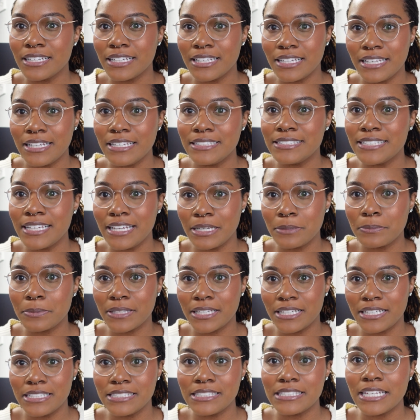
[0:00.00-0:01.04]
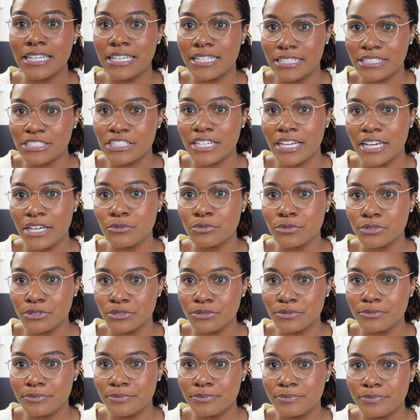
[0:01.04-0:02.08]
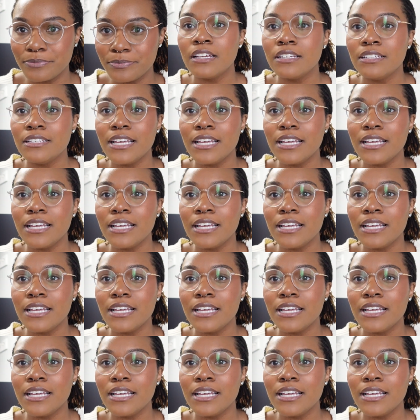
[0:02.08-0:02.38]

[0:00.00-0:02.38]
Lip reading: can take place in a chat room.